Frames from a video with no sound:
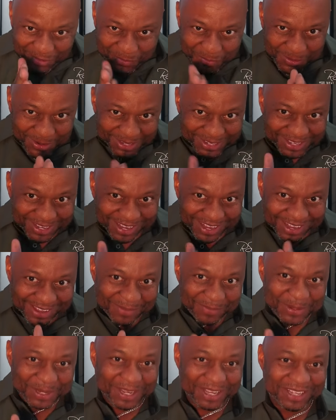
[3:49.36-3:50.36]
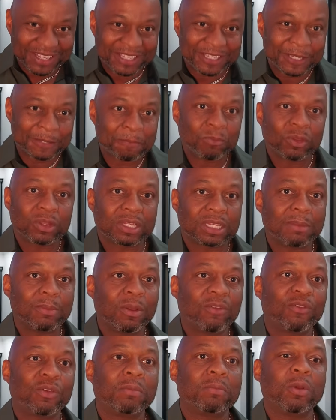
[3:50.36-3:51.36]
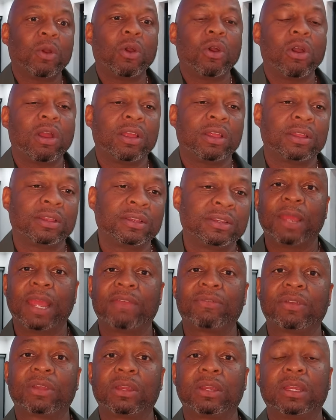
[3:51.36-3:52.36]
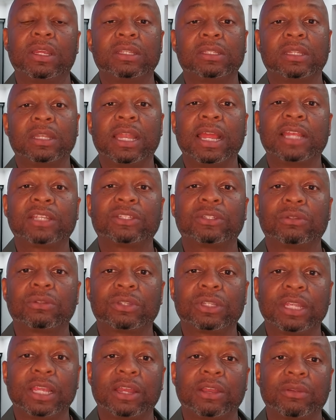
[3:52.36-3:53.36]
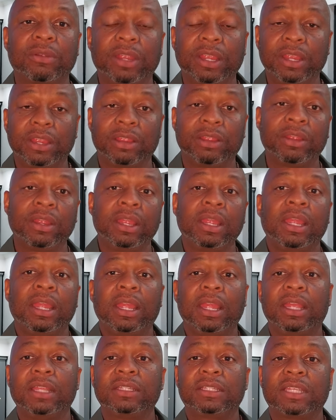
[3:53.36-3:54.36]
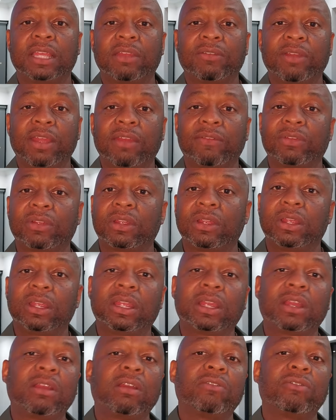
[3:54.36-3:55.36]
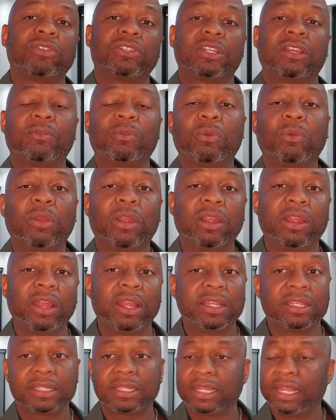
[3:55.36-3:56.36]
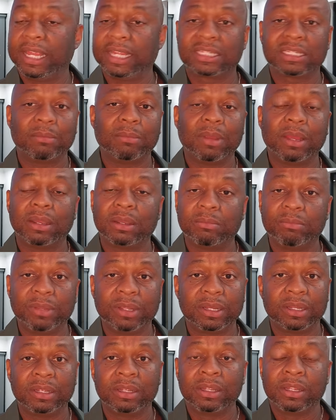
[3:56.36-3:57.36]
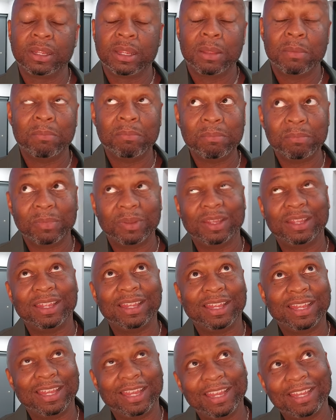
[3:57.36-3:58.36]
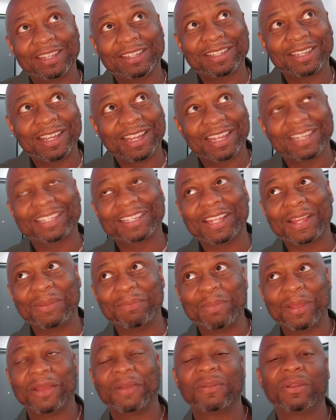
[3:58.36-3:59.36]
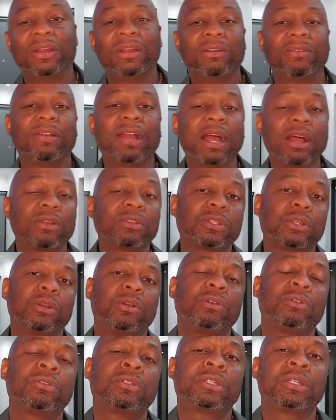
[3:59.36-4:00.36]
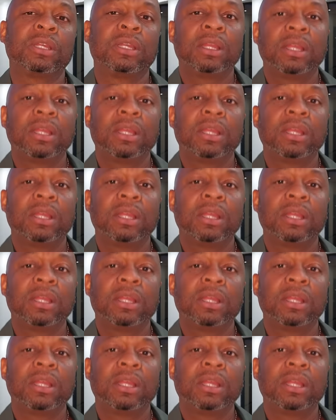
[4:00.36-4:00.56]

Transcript: it and whatnot because some of Africa is a national channel here in South Africa. It covers everywhere. It's X amount of men. It hits X amount of households